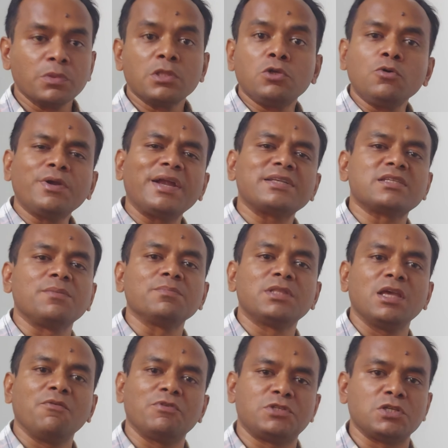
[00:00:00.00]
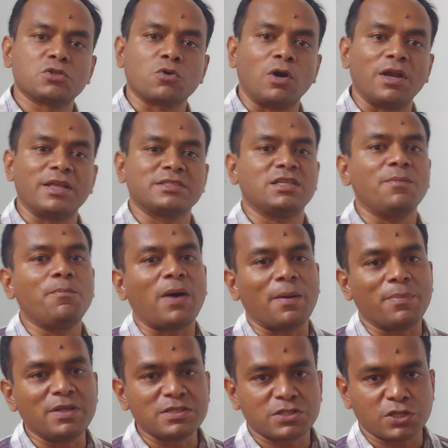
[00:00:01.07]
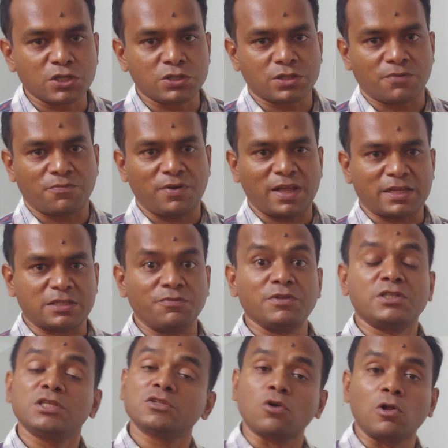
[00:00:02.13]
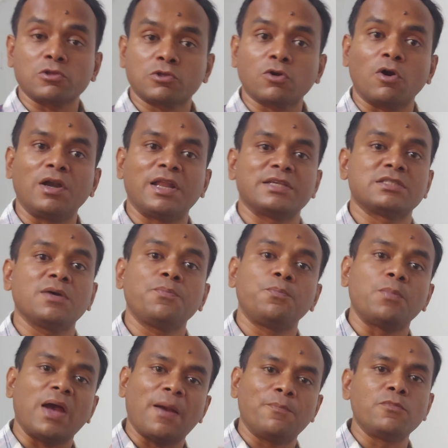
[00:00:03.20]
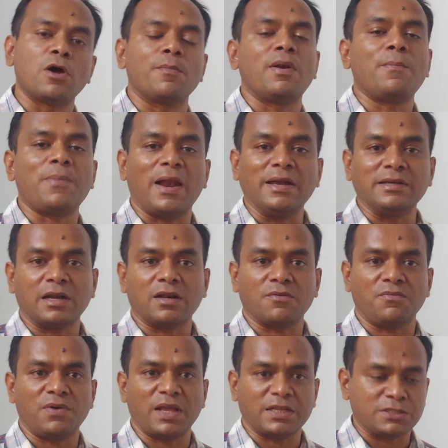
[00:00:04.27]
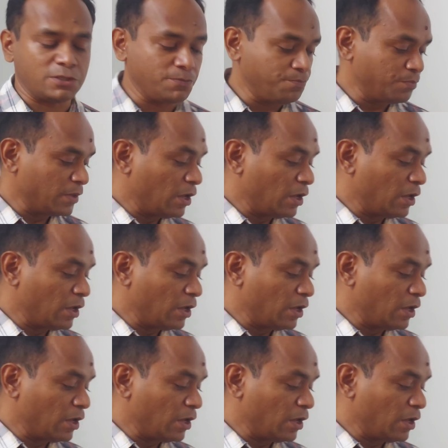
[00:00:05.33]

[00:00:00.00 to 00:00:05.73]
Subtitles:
you get something which is called as the Babinski's reflex, which is also called as the abnormal plantar reflex